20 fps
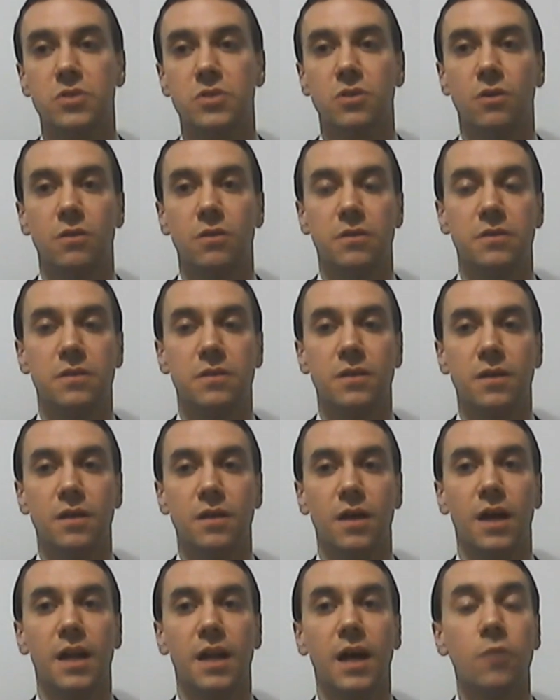Scotland.
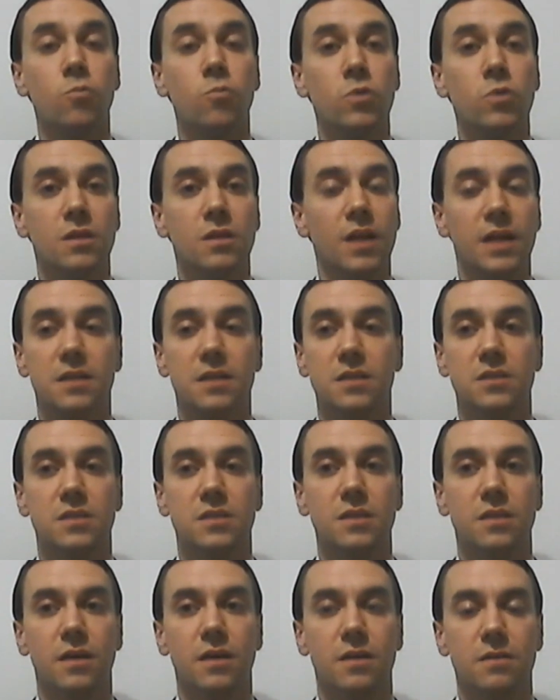I wouldn't like to
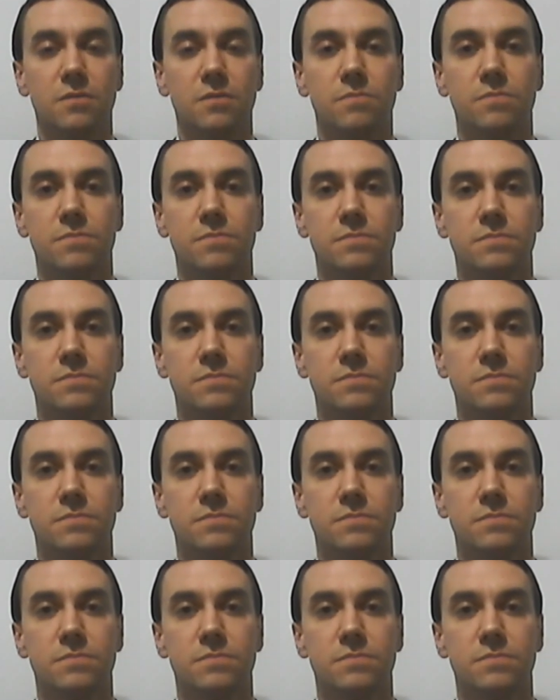see that.